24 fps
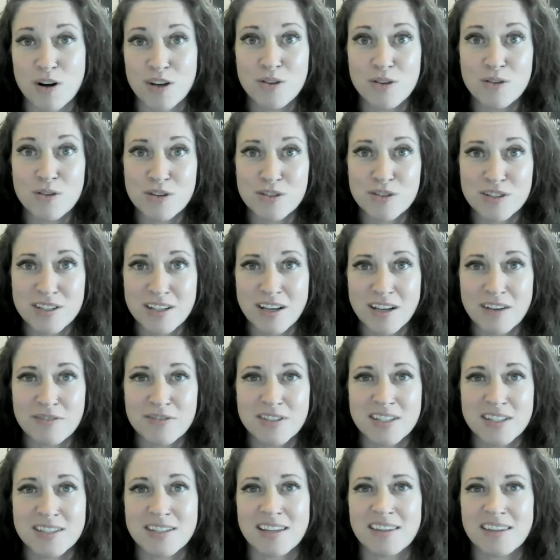or you
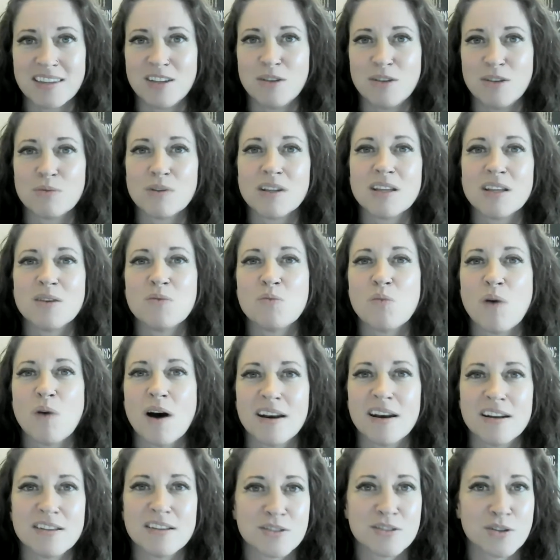yourself decide that you really
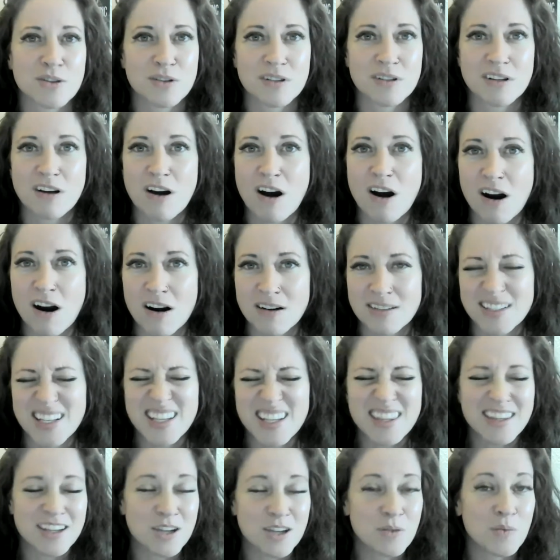want a certain car,
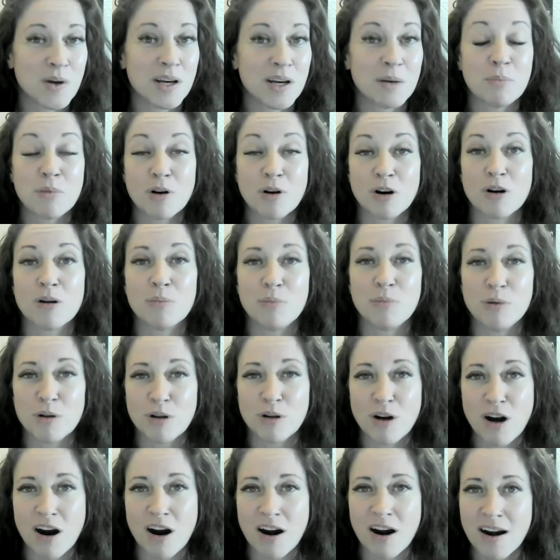say that you want a
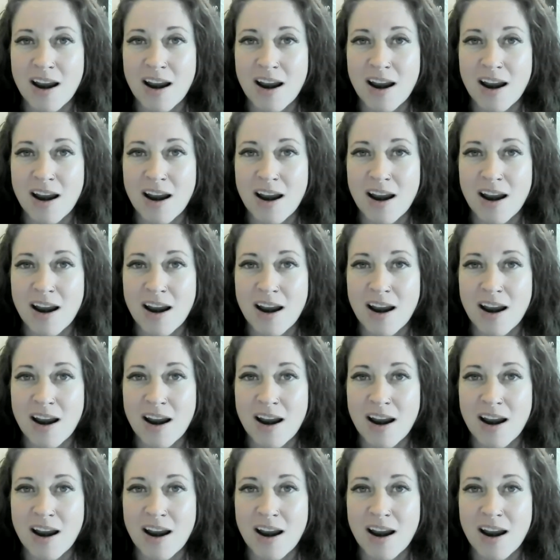purple